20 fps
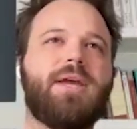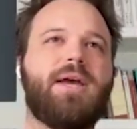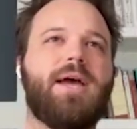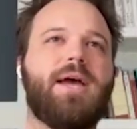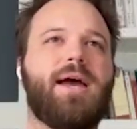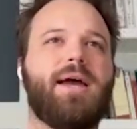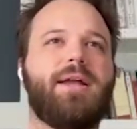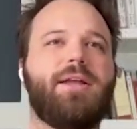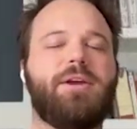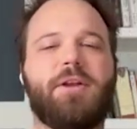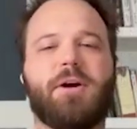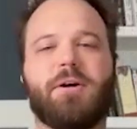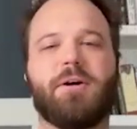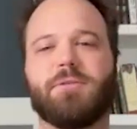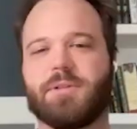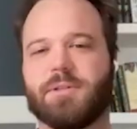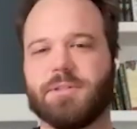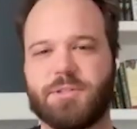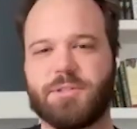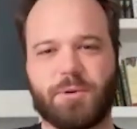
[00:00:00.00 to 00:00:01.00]
and, you
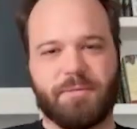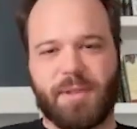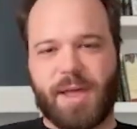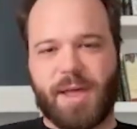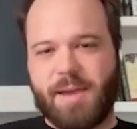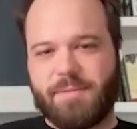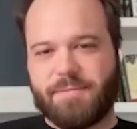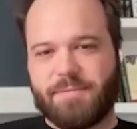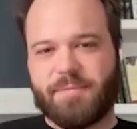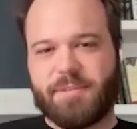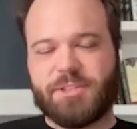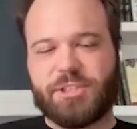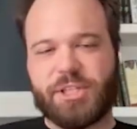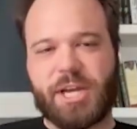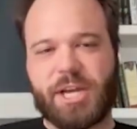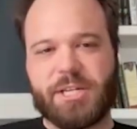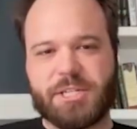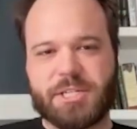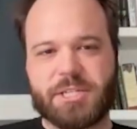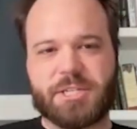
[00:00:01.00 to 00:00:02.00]
know, sort of life
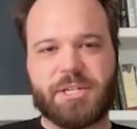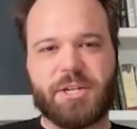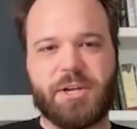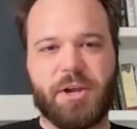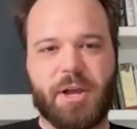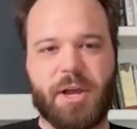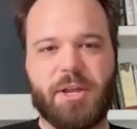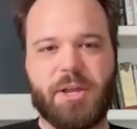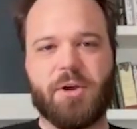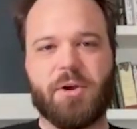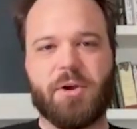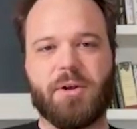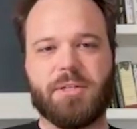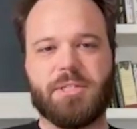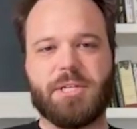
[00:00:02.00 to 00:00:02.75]
changes and you and you